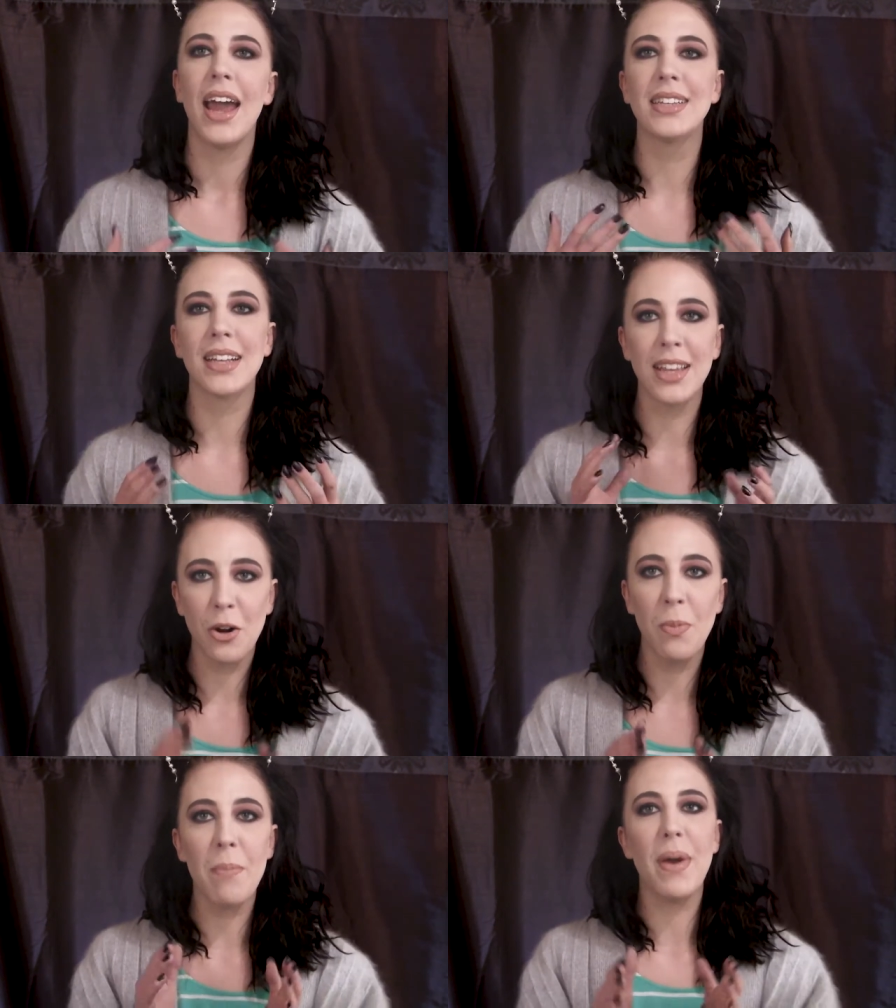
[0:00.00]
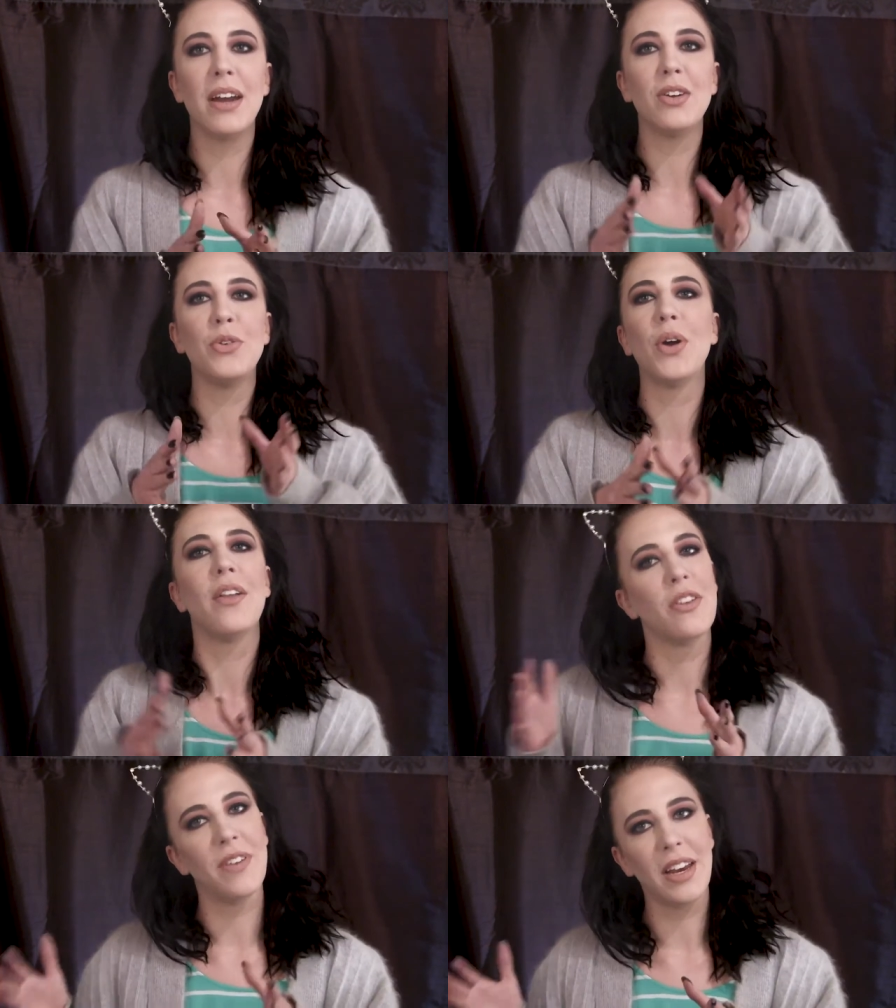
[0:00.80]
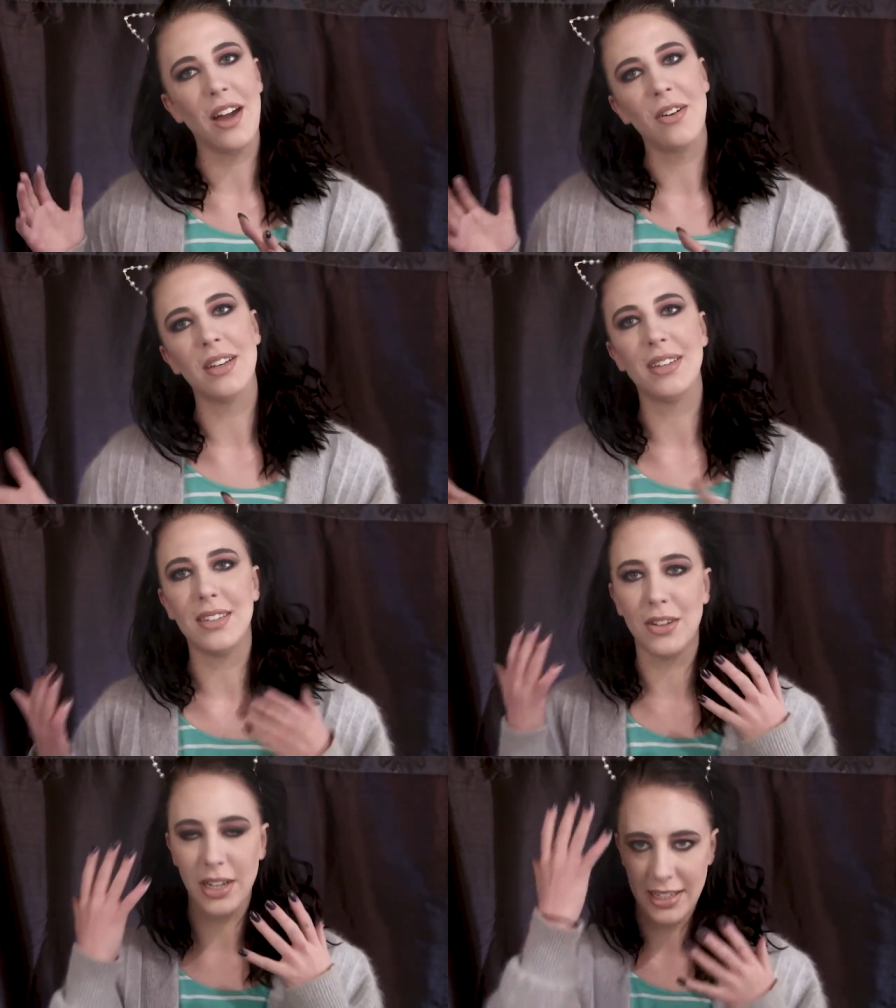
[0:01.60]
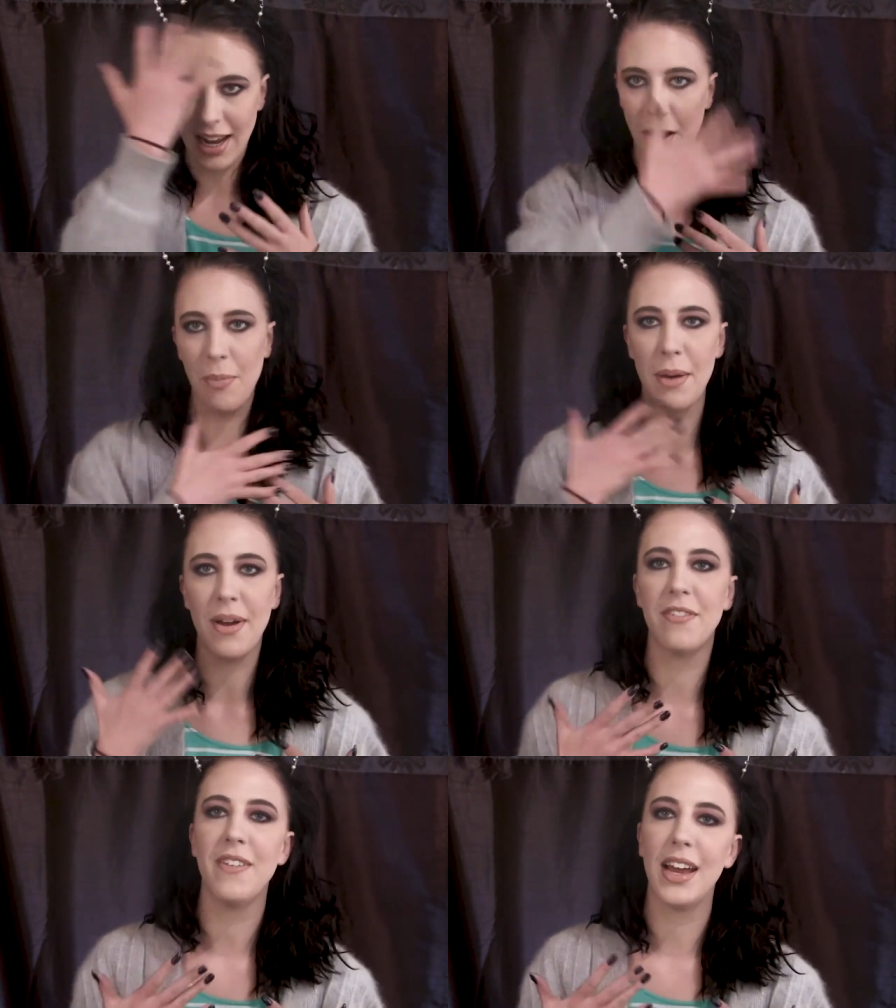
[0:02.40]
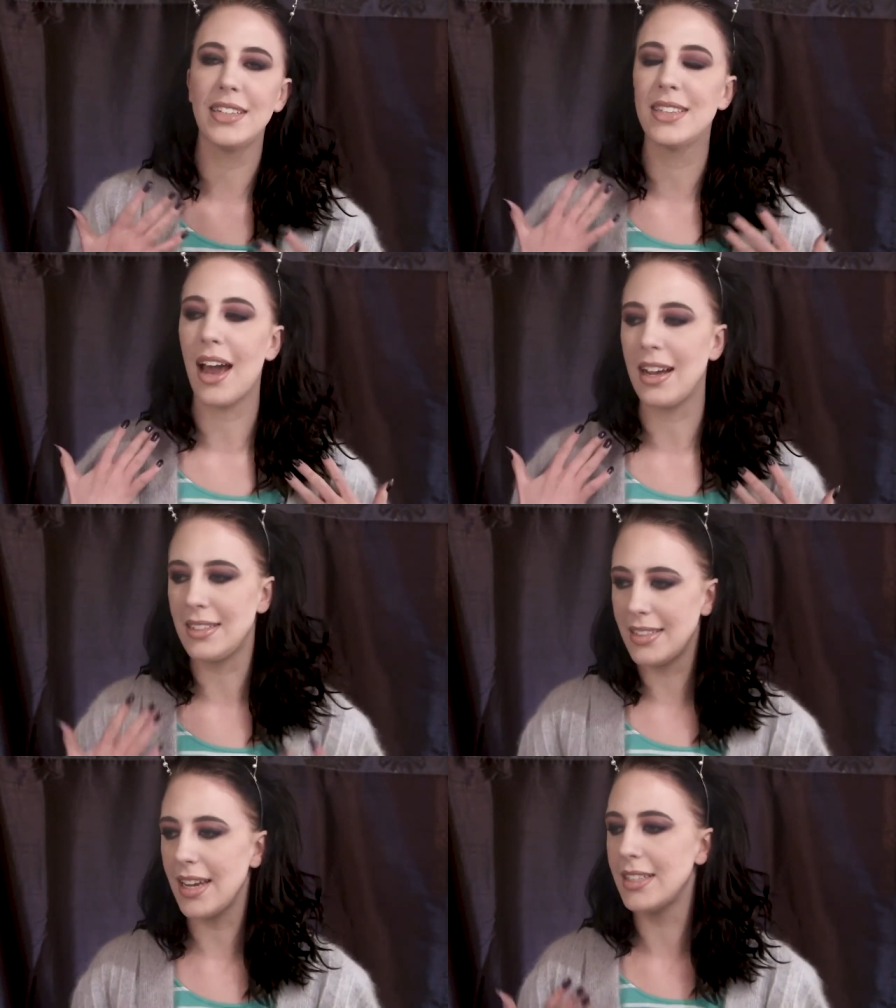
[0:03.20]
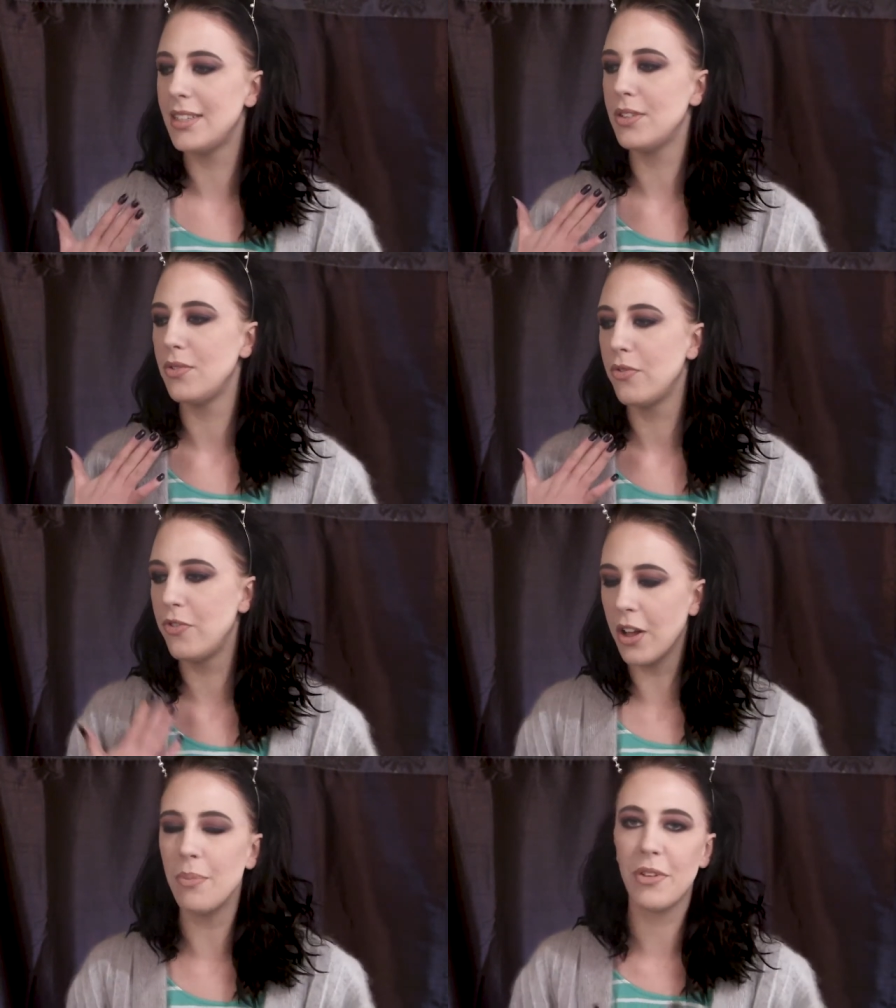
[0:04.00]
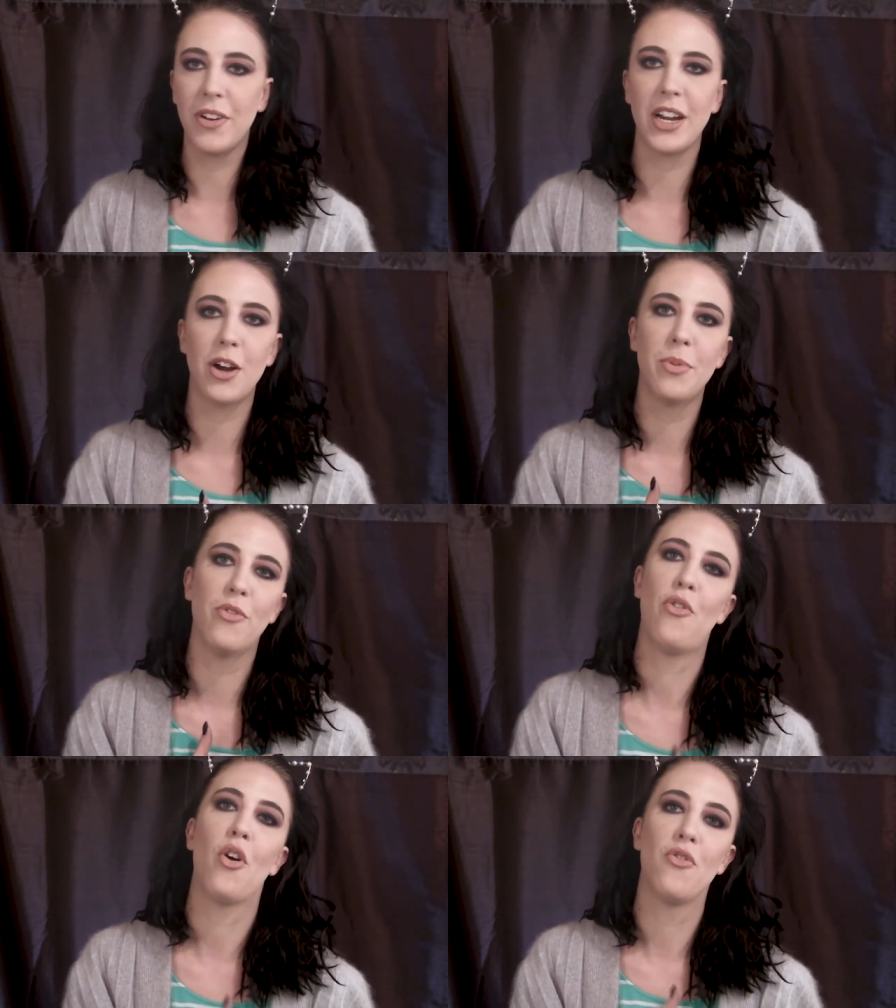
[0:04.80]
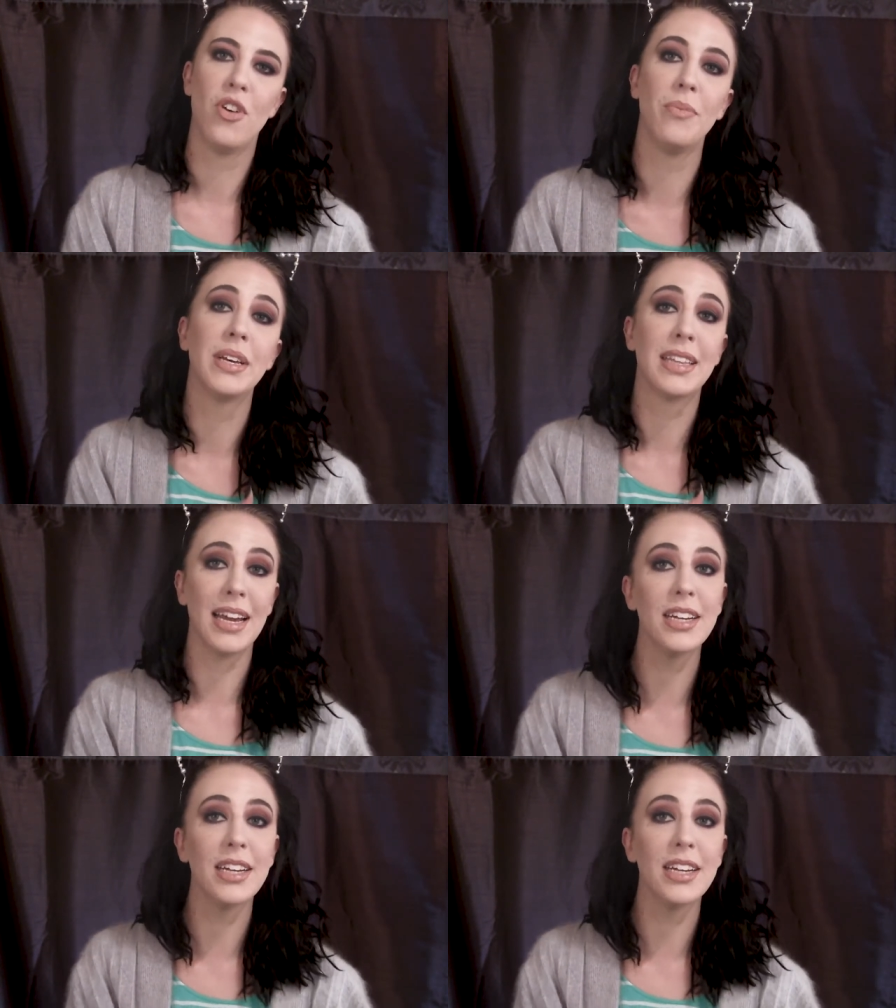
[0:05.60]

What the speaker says: It's a little bit better throughout the video because, as you can tell by my face, I did film the video before filming the